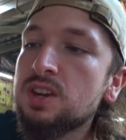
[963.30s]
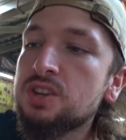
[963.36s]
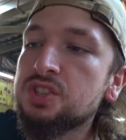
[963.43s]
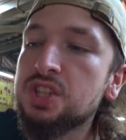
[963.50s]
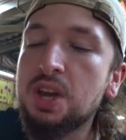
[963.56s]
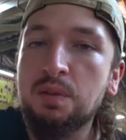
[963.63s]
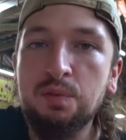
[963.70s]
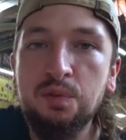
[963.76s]

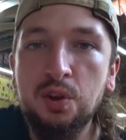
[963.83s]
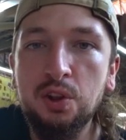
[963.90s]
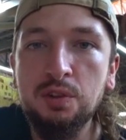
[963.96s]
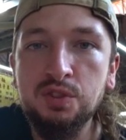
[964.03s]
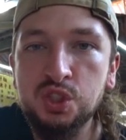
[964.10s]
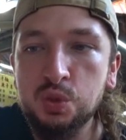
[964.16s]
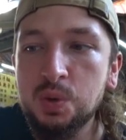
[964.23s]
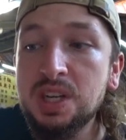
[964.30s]
It's like full
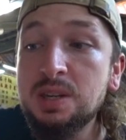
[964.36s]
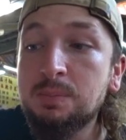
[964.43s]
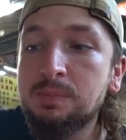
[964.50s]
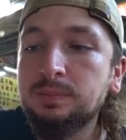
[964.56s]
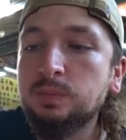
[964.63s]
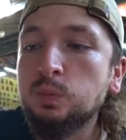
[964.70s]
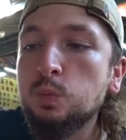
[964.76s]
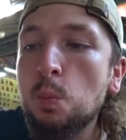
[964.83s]
of sweet,
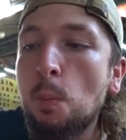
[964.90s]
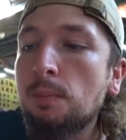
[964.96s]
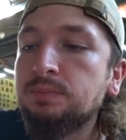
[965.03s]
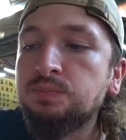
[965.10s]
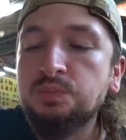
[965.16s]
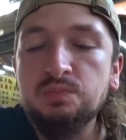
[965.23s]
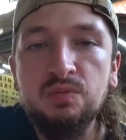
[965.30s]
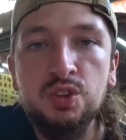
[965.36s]

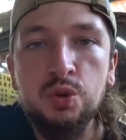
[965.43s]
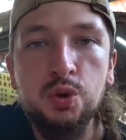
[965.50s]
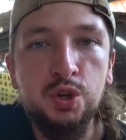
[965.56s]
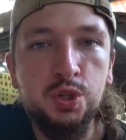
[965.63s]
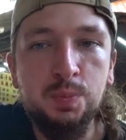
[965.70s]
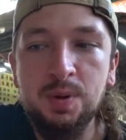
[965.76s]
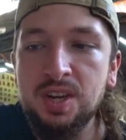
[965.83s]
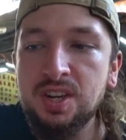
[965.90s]

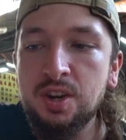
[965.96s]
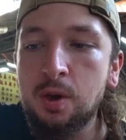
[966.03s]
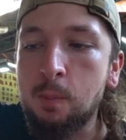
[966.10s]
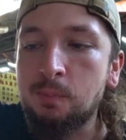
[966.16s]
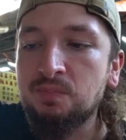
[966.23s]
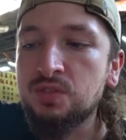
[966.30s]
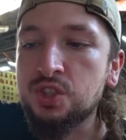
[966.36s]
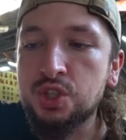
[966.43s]
crushed peanut,
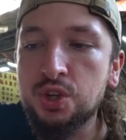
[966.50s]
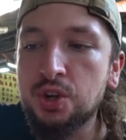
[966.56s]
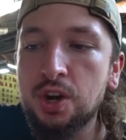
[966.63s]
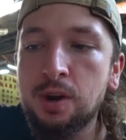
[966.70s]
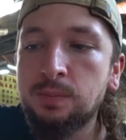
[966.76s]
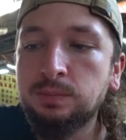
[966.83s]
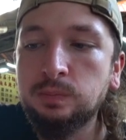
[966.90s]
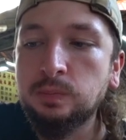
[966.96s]

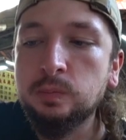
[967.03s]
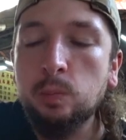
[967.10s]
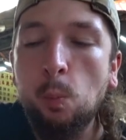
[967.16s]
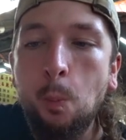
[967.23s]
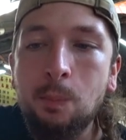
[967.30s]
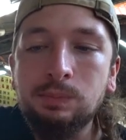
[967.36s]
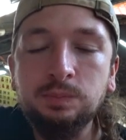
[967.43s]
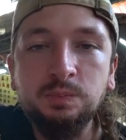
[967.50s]
sugar,
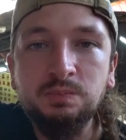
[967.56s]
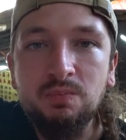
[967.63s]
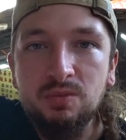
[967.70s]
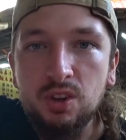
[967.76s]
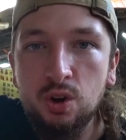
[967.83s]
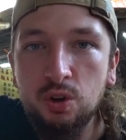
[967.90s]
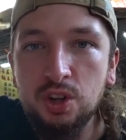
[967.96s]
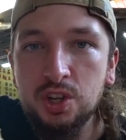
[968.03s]

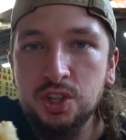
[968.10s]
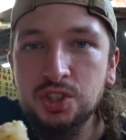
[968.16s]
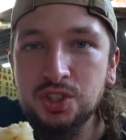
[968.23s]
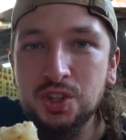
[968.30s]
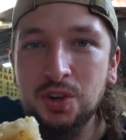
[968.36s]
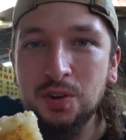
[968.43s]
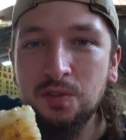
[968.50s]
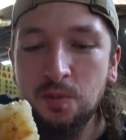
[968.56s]
all the good
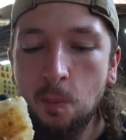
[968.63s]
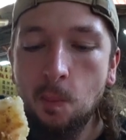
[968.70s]
stuff.